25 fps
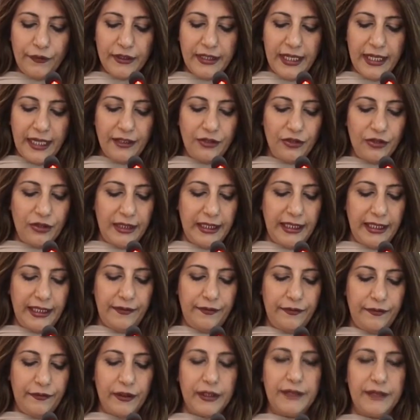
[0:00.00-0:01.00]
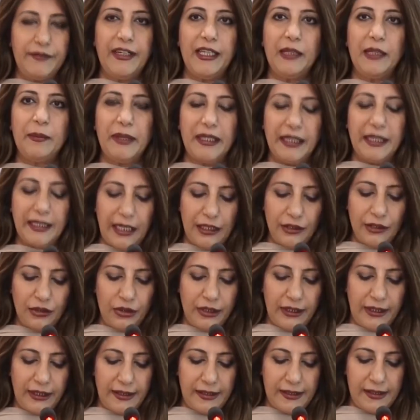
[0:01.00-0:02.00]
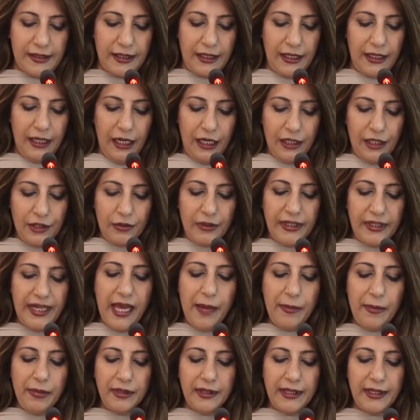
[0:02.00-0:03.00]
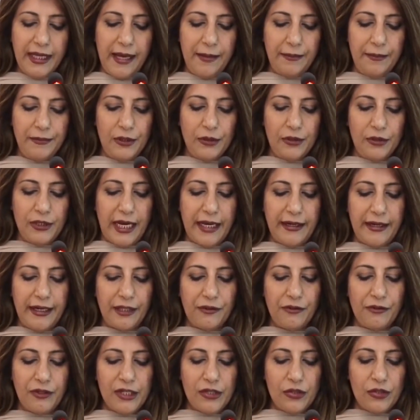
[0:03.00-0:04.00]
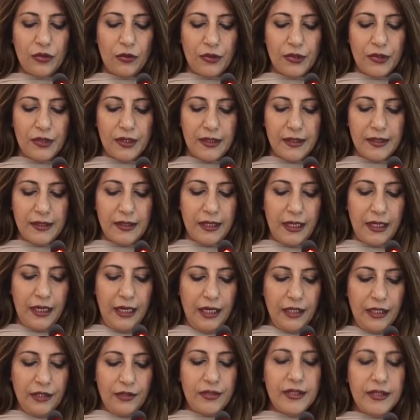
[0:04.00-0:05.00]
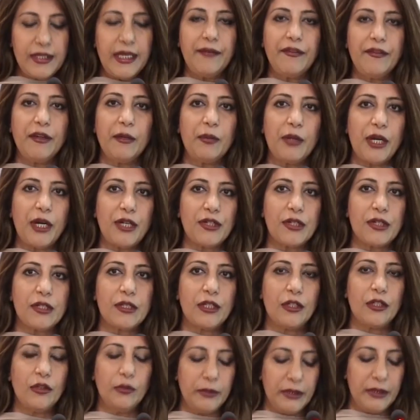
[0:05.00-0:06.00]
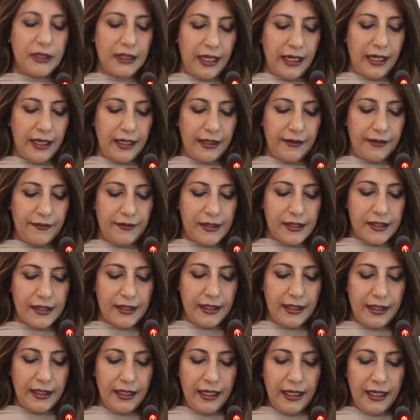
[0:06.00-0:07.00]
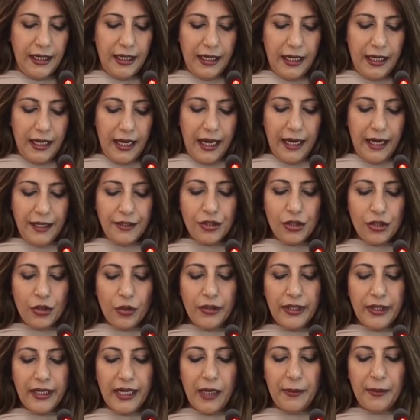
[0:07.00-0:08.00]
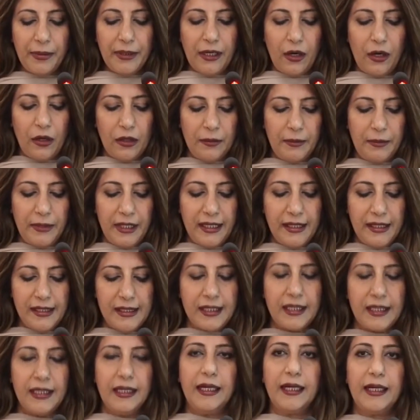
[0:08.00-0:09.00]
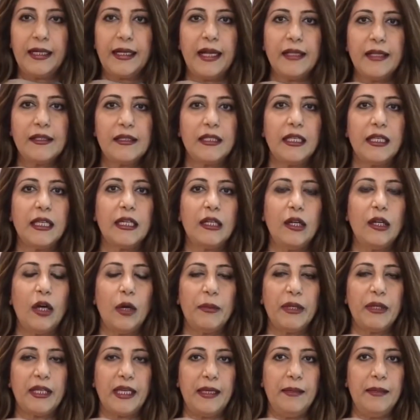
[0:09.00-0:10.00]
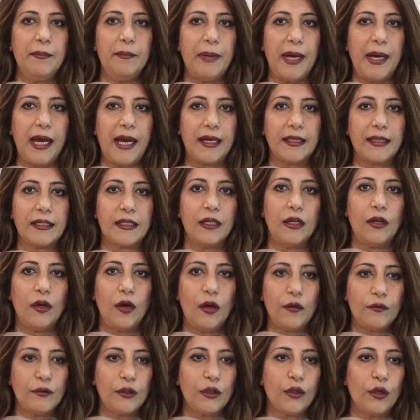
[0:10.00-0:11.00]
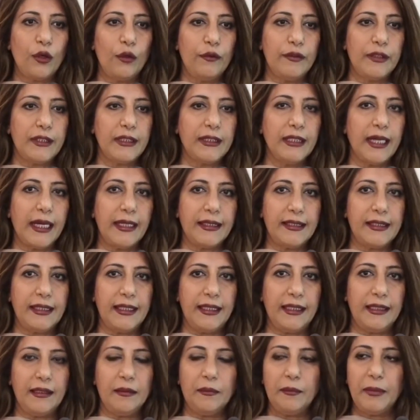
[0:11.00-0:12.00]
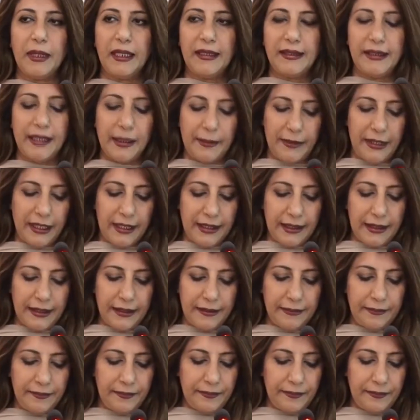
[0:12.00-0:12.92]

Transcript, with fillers: for debt relief for developing countries to enable them to direct resources to saving precious human lives and shoring up economies against the economic impact of the COVID-19 pandemic.